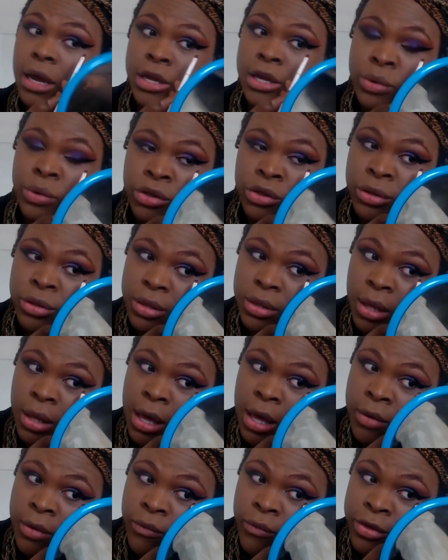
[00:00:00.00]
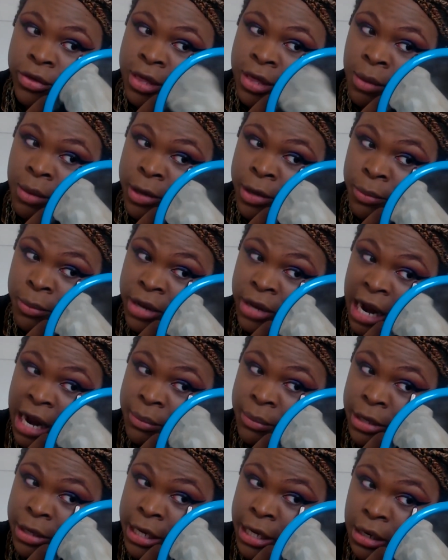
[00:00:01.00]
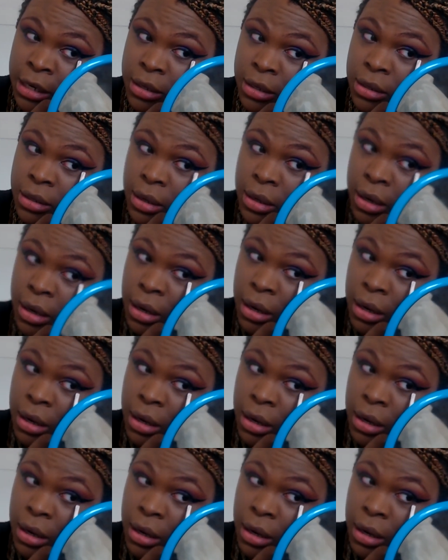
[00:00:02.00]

you can just, for some people that I meet